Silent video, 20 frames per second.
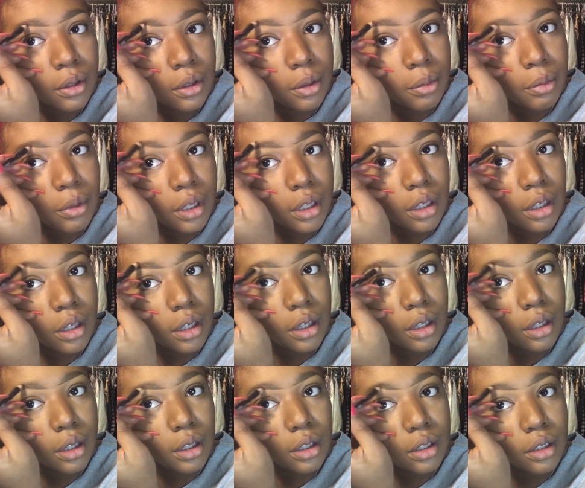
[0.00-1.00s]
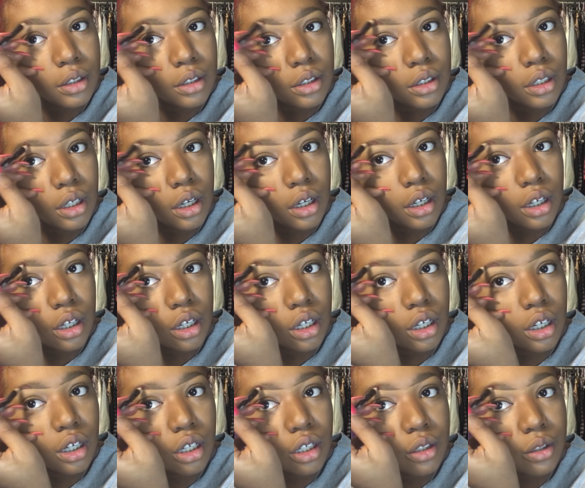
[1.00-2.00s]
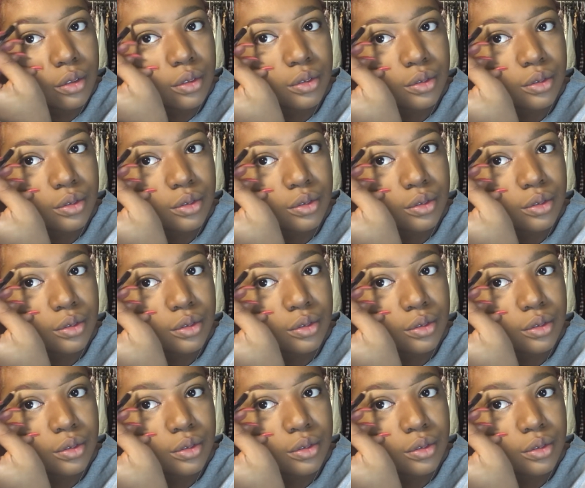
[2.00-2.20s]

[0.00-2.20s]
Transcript: to make it darker.